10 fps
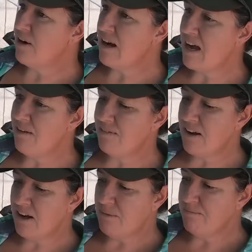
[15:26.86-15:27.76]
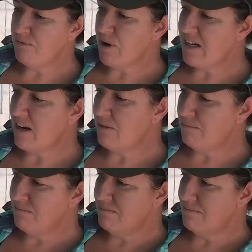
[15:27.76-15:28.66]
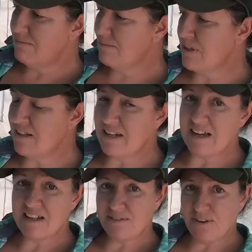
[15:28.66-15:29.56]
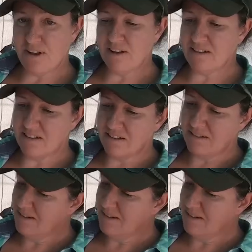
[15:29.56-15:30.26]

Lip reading: I have, right now, when the tank is full, it just